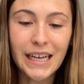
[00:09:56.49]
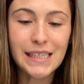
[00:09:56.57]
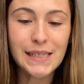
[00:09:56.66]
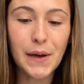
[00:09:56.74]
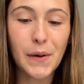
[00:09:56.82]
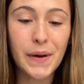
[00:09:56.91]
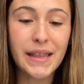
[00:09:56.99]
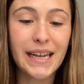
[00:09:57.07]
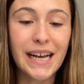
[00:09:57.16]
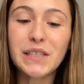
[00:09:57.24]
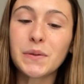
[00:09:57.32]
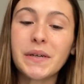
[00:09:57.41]
So the
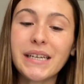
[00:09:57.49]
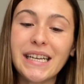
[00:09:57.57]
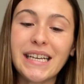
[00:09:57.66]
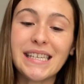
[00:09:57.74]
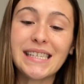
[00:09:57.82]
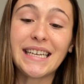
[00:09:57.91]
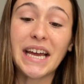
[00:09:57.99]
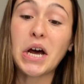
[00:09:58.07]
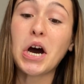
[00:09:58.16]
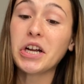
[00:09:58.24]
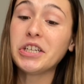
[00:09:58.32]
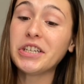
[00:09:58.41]
next one is get
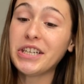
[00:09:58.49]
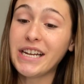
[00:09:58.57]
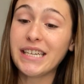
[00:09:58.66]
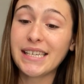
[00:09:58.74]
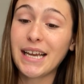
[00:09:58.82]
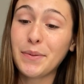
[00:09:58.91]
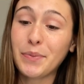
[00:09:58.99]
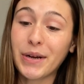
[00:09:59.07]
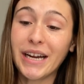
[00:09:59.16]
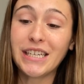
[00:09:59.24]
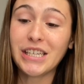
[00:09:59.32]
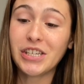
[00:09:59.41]
on your knees and
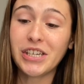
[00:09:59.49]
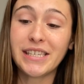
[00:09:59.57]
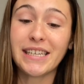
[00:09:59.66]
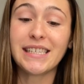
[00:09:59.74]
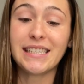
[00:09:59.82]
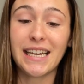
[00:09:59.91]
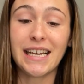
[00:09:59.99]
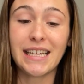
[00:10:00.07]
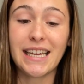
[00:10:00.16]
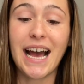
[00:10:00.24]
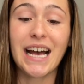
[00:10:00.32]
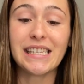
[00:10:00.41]
pray to Jesus
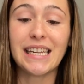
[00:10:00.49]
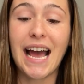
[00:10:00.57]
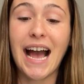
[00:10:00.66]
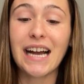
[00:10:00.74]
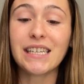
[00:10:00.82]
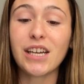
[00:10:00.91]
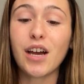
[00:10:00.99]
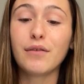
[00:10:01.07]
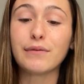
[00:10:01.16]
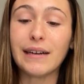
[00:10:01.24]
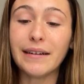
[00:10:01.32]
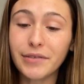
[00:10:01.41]
daily as an act
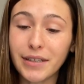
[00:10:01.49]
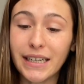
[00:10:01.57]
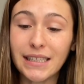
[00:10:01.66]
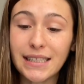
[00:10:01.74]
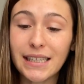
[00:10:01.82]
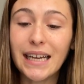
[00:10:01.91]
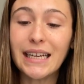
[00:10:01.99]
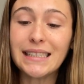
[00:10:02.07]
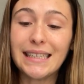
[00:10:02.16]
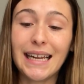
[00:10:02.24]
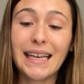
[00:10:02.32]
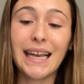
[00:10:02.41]
of reverence
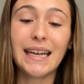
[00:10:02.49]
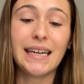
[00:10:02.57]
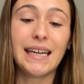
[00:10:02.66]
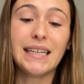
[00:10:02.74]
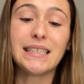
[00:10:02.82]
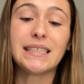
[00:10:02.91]
dedicated in